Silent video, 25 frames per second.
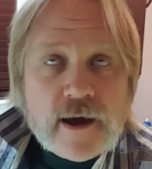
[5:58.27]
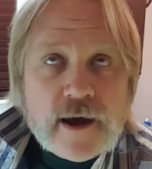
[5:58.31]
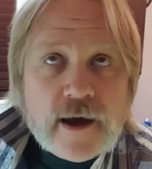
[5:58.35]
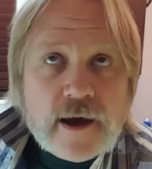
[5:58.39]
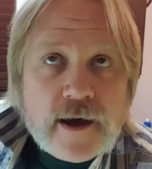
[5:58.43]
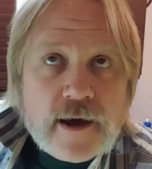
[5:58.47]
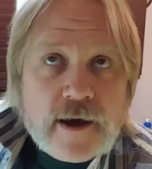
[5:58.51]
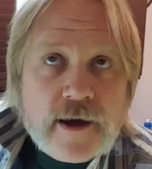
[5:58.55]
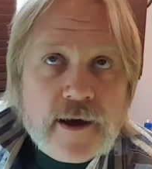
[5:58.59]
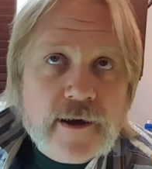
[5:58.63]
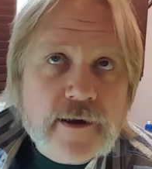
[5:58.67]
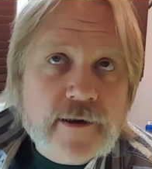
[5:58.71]

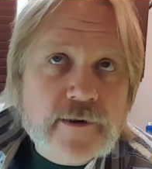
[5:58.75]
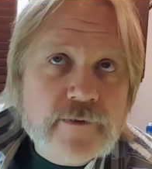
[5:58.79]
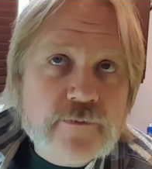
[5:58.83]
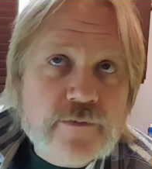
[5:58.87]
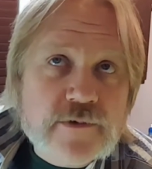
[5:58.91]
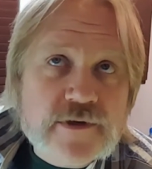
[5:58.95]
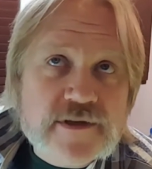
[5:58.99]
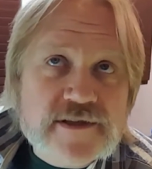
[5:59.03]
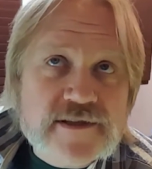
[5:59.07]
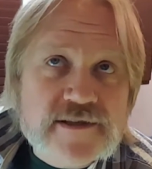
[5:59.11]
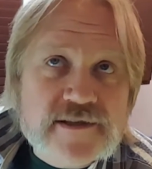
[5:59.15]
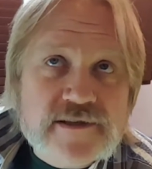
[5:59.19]
it
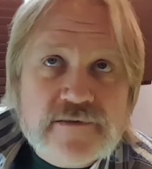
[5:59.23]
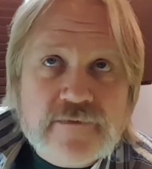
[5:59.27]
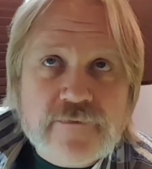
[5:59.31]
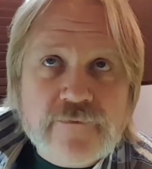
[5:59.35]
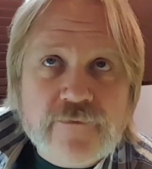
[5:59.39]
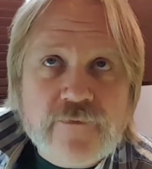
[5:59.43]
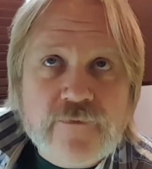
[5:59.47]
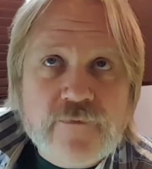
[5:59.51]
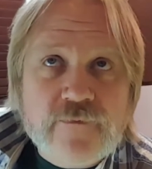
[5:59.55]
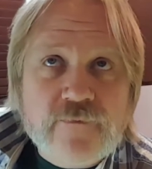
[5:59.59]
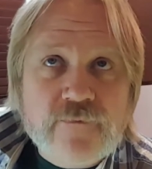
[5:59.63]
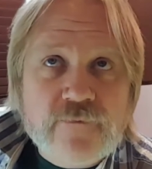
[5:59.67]
was
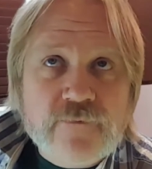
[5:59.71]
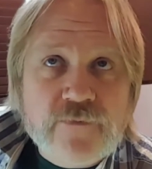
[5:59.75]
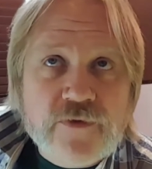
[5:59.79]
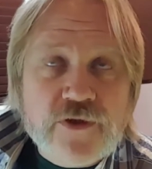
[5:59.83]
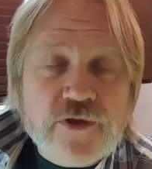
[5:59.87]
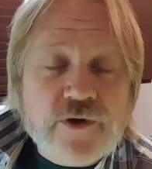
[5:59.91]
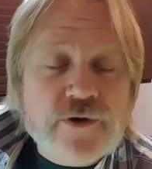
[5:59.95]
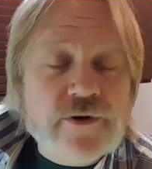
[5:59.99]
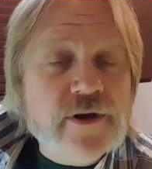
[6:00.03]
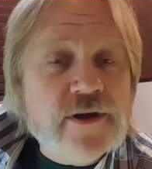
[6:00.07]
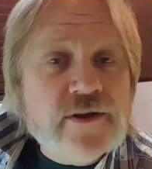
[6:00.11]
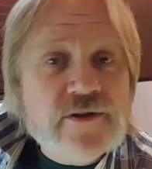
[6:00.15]

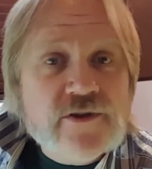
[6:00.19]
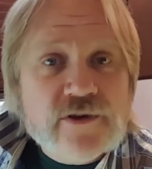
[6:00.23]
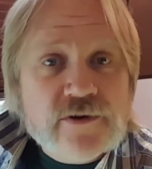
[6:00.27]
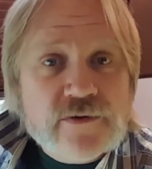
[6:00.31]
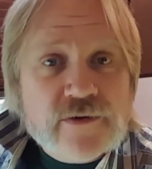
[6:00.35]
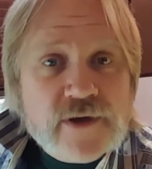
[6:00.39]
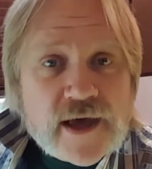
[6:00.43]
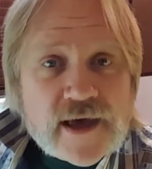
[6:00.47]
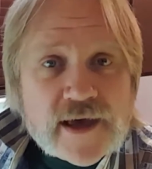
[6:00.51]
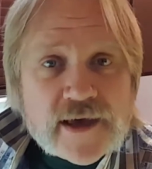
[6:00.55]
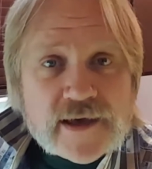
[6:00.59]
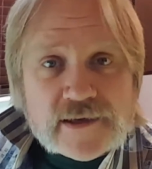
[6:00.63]
32
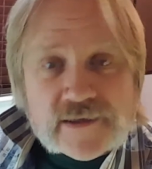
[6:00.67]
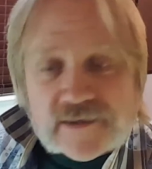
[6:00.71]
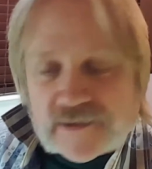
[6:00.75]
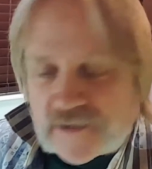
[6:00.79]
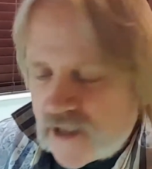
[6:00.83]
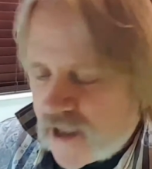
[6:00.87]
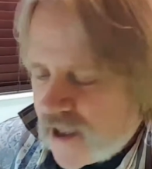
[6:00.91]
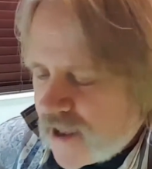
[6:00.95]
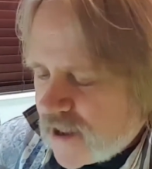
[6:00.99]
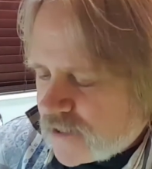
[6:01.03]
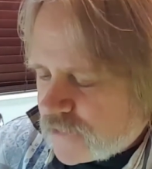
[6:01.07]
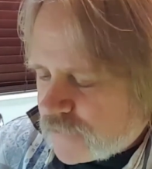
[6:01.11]
days
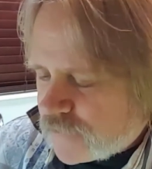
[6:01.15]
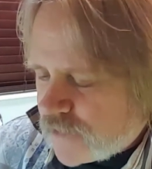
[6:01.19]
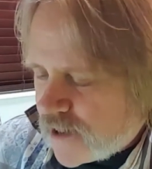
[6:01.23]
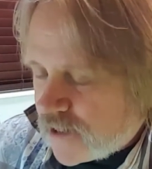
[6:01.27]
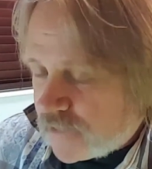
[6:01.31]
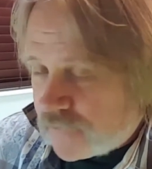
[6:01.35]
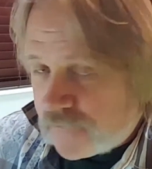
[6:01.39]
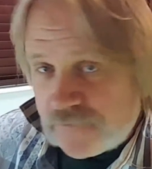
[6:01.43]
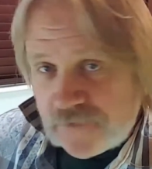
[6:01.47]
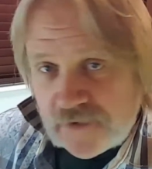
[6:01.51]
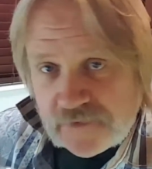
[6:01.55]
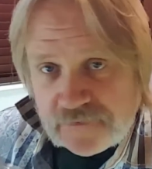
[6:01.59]
at
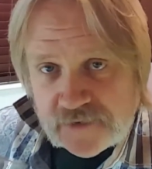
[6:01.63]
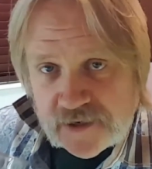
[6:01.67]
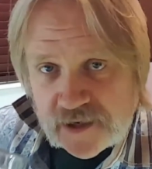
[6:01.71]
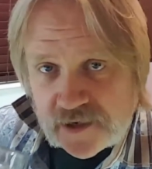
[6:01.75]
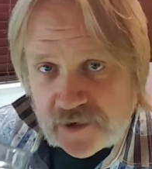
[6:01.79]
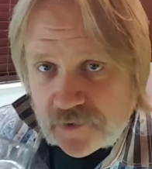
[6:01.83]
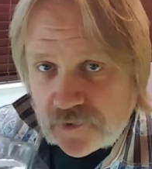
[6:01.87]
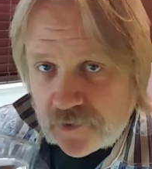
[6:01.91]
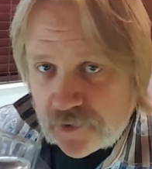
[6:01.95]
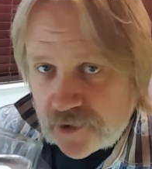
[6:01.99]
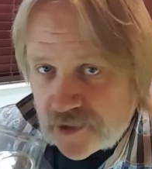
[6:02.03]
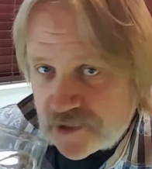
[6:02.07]
around 50
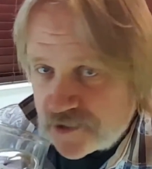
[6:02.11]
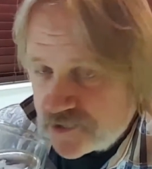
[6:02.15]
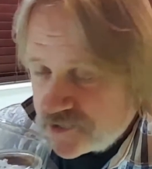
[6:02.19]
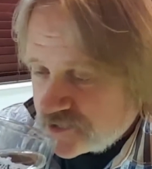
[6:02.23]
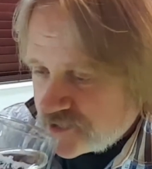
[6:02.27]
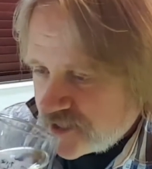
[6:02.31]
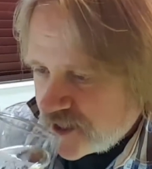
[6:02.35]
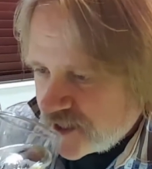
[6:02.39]
degrees.